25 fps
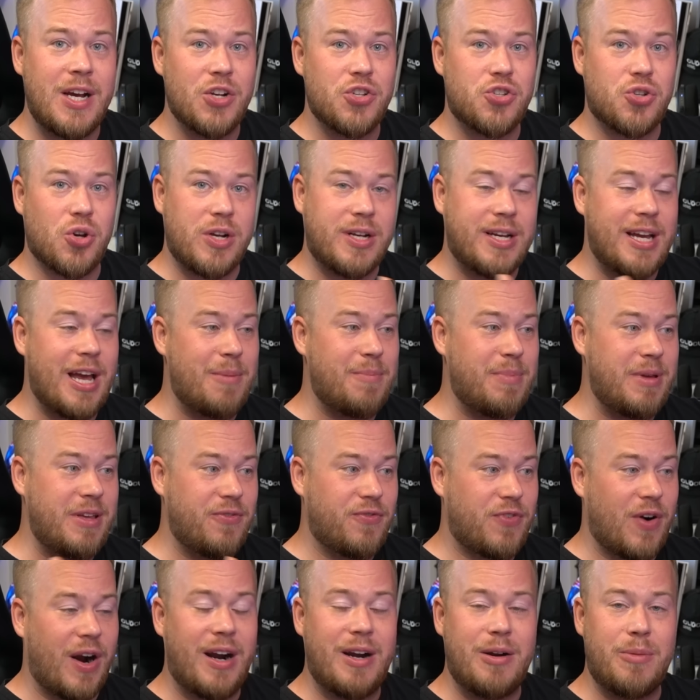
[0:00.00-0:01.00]
So it can be
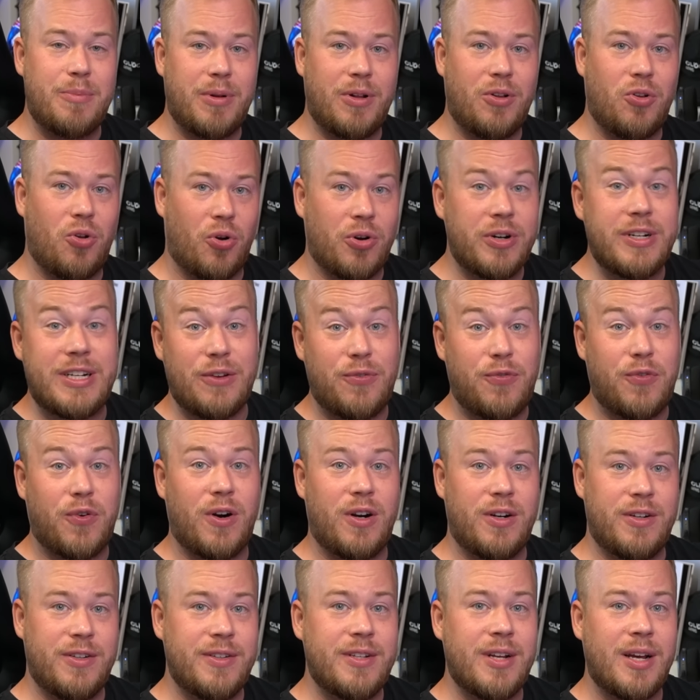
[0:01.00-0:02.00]
variable or
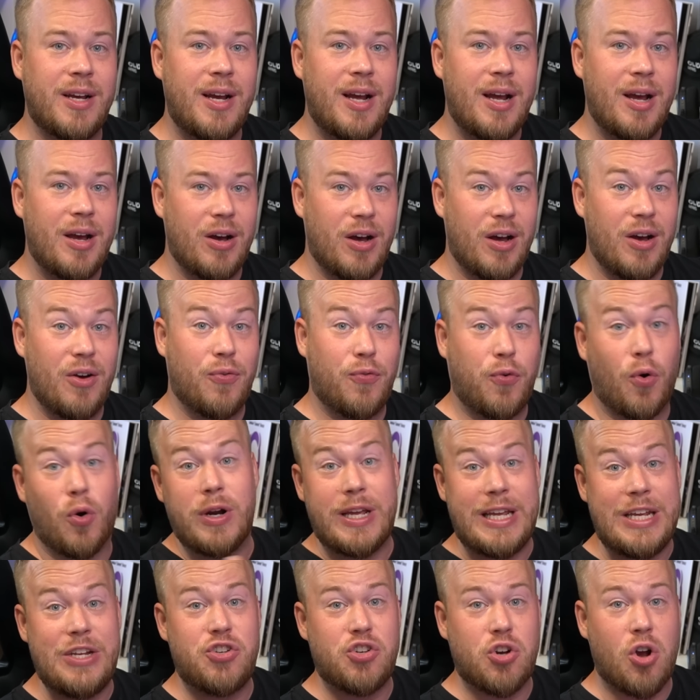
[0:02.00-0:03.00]
different
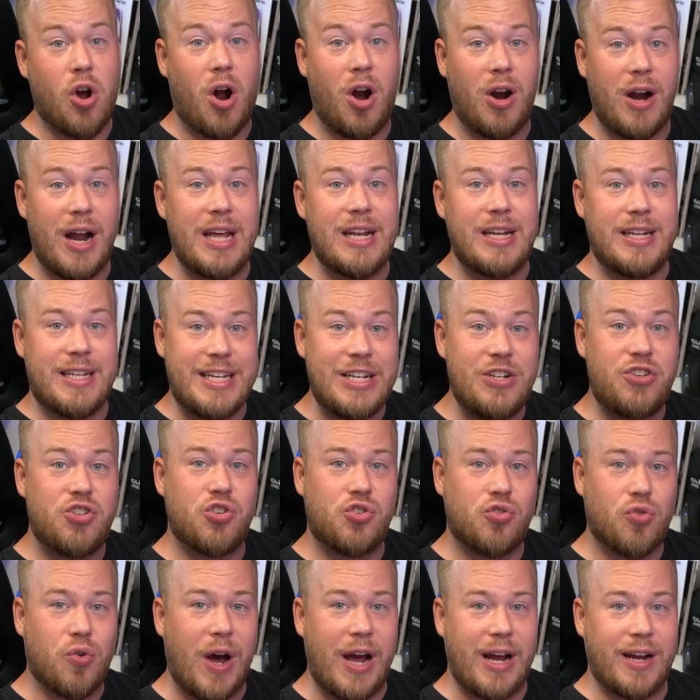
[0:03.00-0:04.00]
for each car and
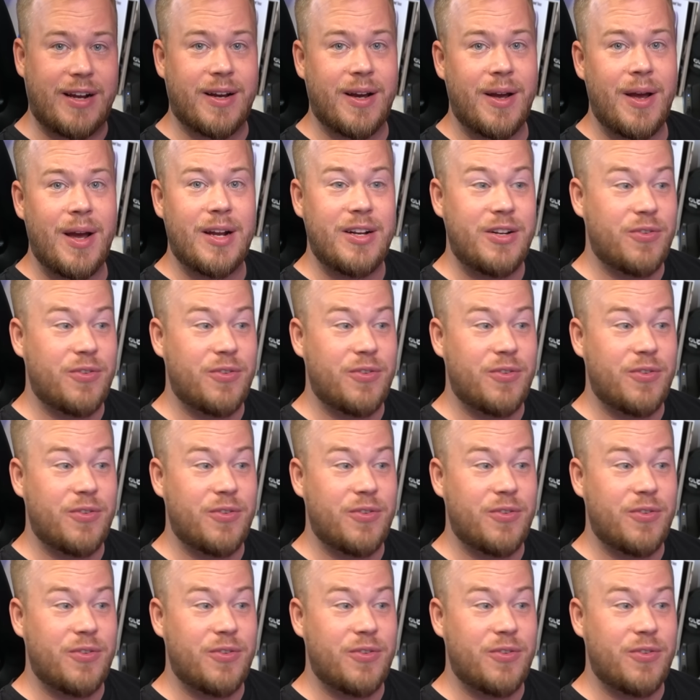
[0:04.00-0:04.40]
each track.